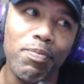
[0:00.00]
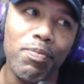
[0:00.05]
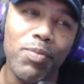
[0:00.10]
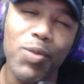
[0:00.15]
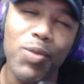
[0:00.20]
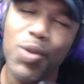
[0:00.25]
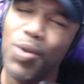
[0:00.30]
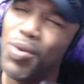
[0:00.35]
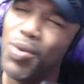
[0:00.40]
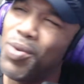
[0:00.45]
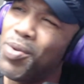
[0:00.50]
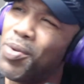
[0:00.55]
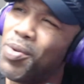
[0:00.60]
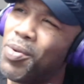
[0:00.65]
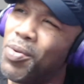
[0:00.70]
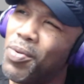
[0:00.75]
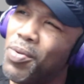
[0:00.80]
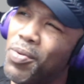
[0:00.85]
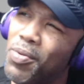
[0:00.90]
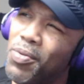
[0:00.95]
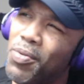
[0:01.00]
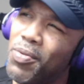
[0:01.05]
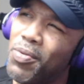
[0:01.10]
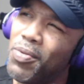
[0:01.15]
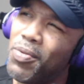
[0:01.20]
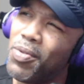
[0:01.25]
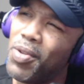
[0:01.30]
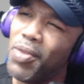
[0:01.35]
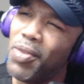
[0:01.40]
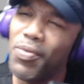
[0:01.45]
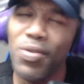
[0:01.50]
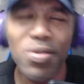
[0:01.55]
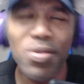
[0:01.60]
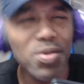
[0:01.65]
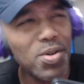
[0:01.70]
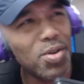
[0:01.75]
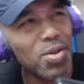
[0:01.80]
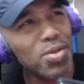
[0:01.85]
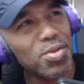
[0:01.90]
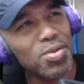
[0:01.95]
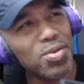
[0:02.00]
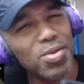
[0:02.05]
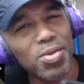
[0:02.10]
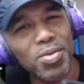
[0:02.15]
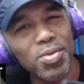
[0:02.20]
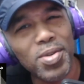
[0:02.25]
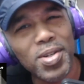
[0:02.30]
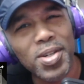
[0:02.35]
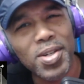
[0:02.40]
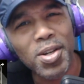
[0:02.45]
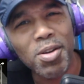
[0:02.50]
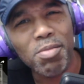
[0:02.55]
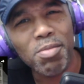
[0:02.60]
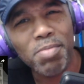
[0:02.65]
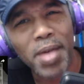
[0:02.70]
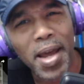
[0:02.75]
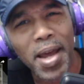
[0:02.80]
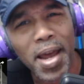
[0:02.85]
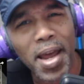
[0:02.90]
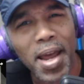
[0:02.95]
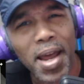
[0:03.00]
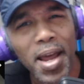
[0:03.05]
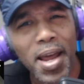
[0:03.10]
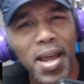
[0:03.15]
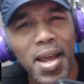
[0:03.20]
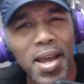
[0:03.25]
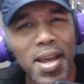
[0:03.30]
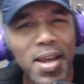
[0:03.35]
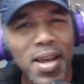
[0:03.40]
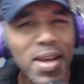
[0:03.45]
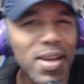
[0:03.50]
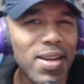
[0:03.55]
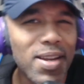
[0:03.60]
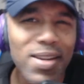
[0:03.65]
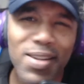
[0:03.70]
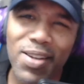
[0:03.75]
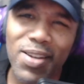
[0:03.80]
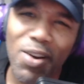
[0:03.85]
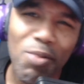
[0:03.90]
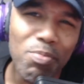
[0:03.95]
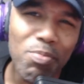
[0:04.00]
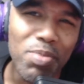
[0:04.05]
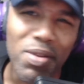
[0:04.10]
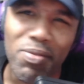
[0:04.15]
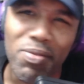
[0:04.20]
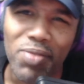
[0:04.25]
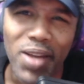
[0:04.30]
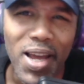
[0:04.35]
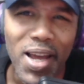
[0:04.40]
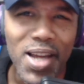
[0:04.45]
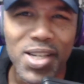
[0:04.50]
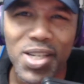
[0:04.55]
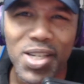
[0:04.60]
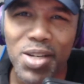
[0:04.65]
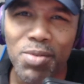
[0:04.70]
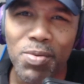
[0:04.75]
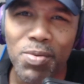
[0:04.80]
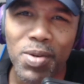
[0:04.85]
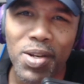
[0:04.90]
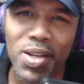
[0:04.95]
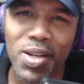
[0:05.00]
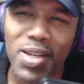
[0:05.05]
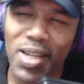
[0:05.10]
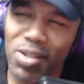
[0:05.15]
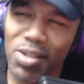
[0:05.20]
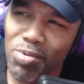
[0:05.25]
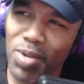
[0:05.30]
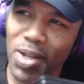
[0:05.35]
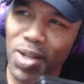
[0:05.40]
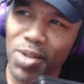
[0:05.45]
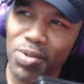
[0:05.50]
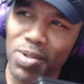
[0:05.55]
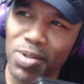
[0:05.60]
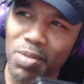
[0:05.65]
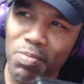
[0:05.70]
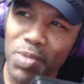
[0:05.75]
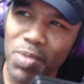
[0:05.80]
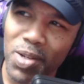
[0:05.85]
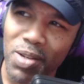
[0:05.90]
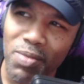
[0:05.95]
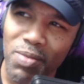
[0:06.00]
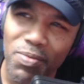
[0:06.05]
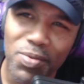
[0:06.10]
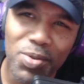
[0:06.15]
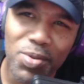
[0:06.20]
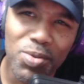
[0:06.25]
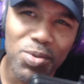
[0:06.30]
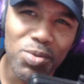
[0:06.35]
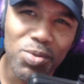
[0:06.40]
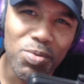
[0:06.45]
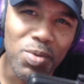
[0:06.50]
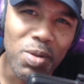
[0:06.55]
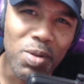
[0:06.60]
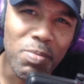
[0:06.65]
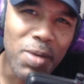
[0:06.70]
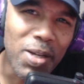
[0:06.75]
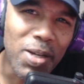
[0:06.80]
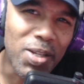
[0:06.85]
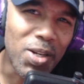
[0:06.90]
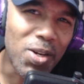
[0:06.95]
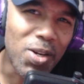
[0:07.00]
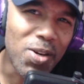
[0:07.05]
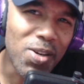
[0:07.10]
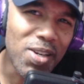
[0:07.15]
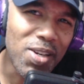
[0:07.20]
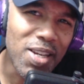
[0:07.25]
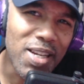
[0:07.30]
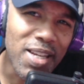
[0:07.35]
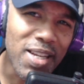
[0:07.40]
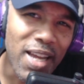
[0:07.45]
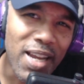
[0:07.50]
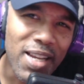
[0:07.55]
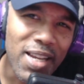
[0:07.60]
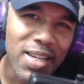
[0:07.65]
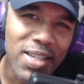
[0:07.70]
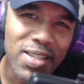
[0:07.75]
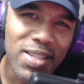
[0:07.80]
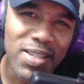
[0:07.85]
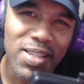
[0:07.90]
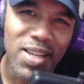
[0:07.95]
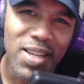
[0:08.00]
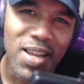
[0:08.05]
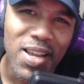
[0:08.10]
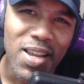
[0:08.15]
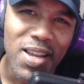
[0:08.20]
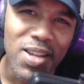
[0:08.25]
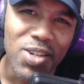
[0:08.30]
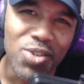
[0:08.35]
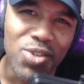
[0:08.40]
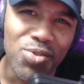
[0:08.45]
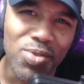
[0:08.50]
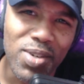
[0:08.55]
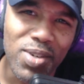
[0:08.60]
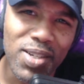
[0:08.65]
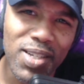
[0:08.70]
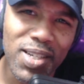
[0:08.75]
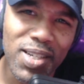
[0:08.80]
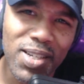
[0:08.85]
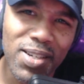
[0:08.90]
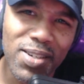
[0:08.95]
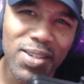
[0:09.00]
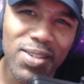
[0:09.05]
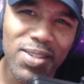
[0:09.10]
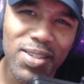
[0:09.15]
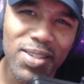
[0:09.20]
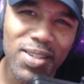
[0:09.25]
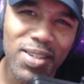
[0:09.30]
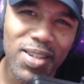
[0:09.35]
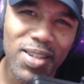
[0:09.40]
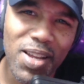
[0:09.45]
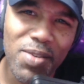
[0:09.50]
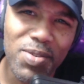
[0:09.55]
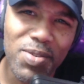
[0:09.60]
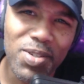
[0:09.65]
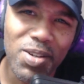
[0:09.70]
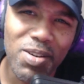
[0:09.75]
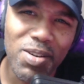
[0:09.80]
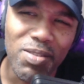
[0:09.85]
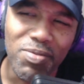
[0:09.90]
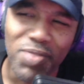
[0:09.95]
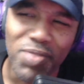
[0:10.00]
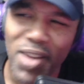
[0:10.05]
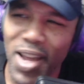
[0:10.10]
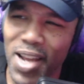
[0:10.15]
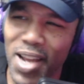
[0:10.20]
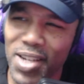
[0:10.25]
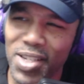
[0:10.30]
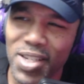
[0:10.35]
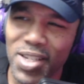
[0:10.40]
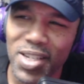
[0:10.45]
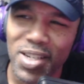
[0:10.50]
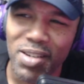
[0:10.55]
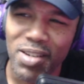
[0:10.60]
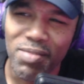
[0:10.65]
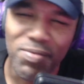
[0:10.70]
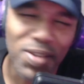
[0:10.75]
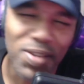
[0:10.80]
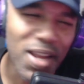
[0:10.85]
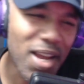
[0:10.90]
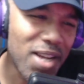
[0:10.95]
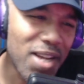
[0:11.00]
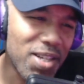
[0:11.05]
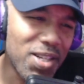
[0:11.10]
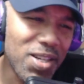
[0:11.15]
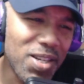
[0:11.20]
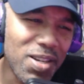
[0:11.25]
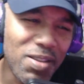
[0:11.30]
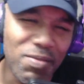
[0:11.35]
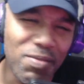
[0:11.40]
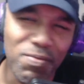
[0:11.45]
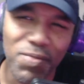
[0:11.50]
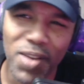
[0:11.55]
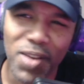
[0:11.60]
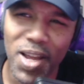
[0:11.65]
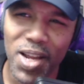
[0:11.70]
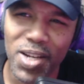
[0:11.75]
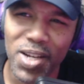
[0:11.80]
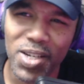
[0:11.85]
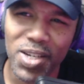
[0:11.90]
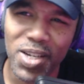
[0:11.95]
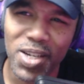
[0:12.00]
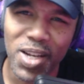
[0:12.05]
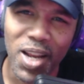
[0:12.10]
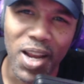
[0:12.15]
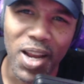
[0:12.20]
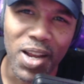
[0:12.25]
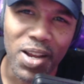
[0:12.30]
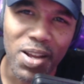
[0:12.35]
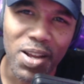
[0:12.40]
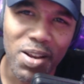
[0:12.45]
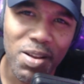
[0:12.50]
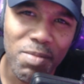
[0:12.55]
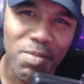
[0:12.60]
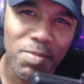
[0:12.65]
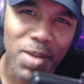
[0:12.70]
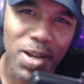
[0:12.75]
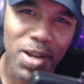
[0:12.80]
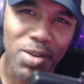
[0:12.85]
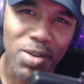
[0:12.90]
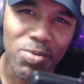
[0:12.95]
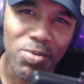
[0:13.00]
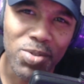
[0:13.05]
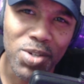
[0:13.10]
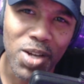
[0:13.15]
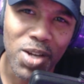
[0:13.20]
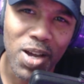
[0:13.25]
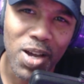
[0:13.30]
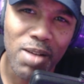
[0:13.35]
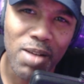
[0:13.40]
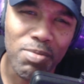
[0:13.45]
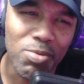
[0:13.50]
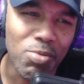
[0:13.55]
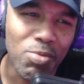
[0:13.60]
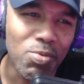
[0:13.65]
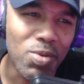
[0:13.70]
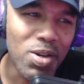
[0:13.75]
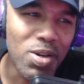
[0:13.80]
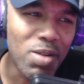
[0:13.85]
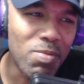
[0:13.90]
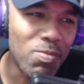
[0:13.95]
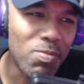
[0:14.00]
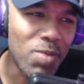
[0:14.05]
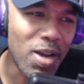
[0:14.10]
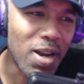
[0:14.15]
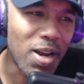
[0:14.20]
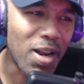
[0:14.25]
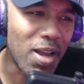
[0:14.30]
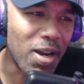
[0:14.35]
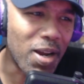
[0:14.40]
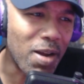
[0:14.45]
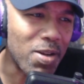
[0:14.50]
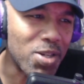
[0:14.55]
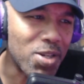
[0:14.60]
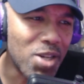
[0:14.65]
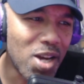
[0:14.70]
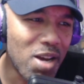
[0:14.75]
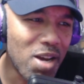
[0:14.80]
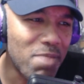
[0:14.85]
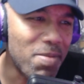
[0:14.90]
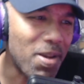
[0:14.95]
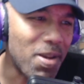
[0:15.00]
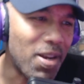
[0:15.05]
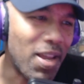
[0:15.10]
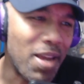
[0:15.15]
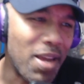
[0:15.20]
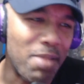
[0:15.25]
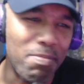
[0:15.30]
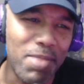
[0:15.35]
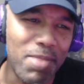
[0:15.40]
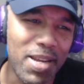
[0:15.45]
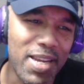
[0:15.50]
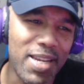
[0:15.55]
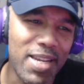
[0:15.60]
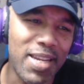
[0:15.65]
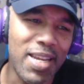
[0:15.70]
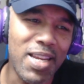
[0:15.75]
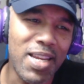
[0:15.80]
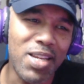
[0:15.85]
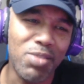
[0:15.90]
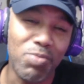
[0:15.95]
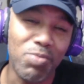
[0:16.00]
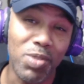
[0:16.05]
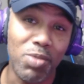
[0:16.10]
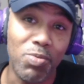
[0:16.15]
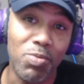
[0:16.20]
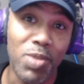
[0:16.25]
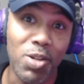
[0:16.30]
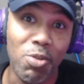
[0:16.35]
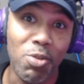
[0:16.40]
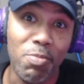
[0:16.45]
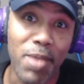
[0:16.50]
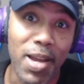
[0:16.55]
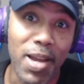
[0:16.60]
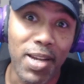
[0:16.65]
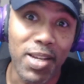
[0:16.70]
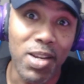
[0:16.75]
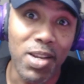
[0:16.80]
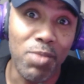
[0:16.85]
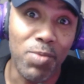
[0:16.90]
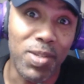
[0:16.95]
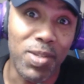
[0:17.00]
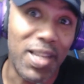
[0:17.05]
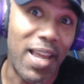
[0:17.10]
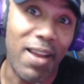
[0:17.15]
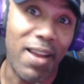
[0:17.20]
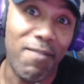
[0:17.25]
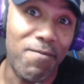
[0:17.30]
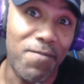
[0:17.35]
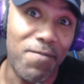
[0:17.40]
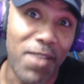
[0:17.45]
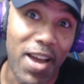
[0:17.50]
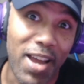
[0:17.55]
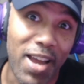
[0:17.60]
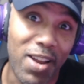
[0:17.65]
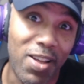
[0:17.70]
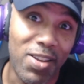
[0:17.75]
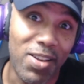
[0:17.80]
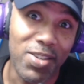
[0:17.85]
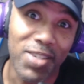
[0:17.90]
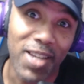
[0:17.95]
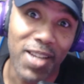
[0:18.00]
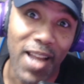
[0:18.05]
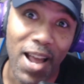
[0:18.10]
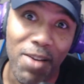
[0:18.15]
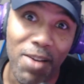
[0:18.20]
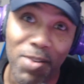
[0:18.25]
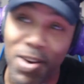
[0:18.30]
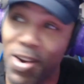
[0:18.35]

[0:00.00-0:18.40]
Dude, if you know you doing dirt bad, don't be flashy with it. That's what I used to be confused with about the early 90s drug dealers. They was all flashy and flashy and flashy, and ain't none of them got no job, or one of them got like a job at like Mickey D's, which we know back then was like $5 an hour.